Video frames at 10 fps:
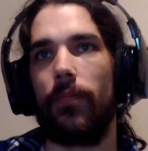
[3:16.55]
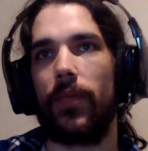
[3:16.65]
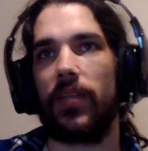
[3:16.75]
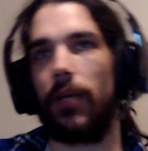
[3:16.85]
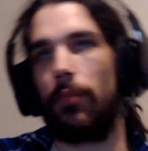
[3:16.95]

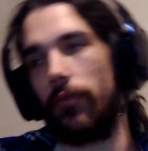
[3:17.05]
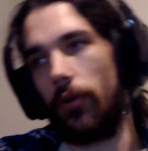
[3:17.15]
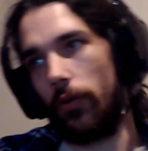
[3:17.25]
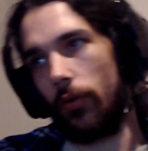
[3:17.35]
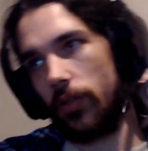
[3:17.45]
because I
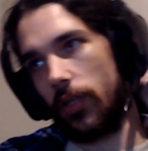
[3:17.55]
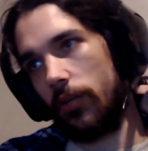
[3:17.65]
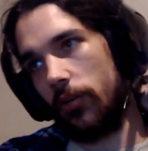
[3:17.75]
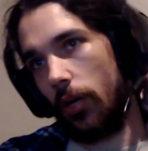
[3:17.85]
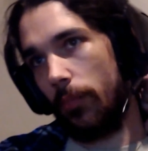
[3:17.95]
prefer those
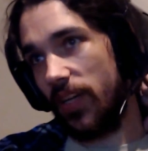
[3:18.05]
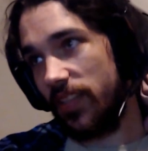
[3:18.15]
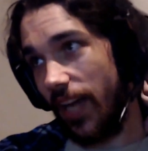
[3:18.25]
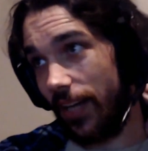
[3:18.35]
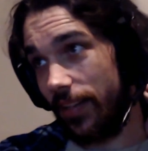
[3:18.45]
turn-based
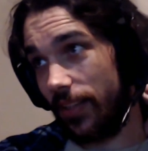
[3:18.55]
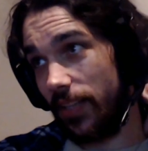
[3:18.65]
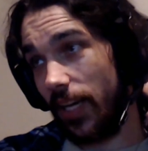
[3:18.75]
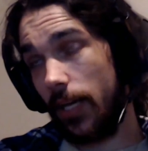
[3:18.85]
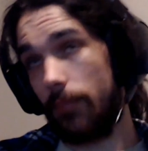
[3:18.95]
tactics
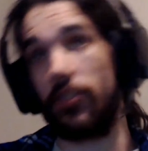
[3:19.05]
games,